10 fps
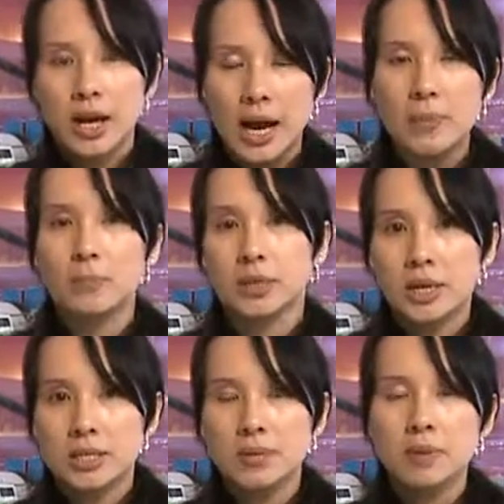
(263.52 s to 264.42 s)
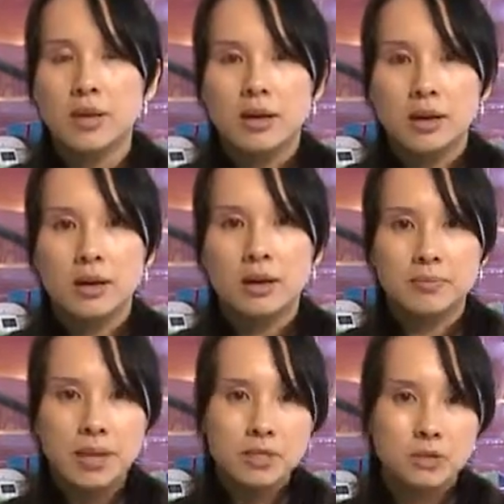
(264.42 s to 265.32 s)
high in potassium.
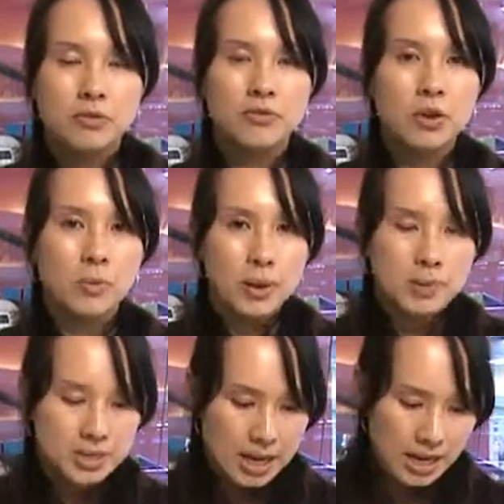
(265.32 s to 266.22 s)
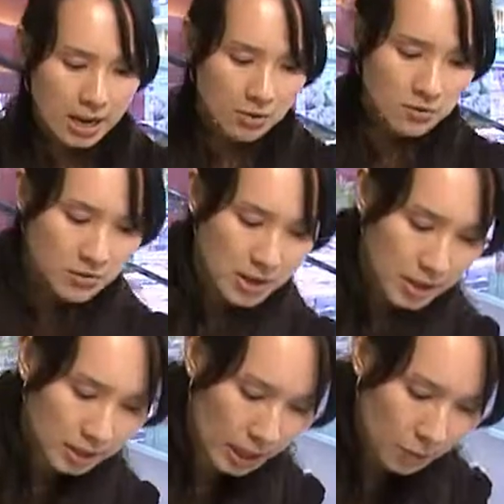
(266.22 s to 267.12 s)
That is good for your baby's heart health.
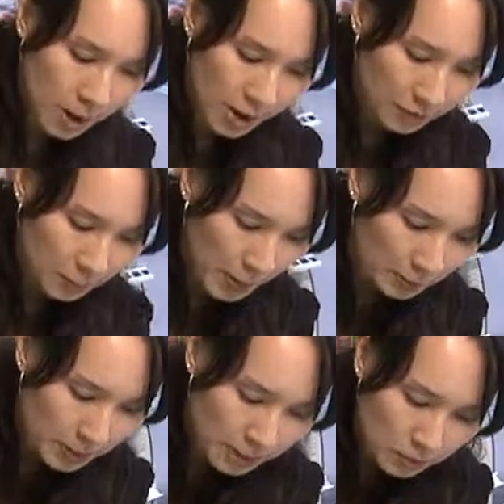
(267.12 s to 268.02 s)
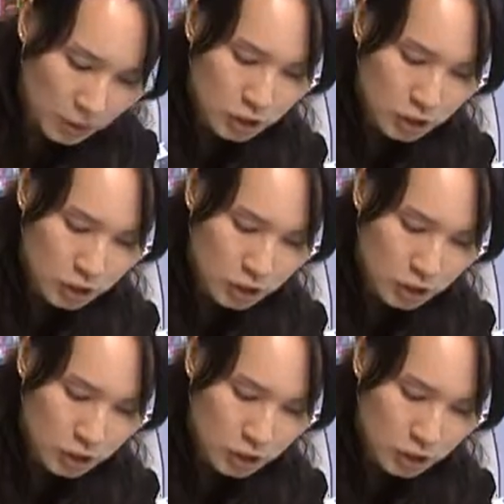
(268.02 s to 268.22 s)
Then we have the pumpkin, which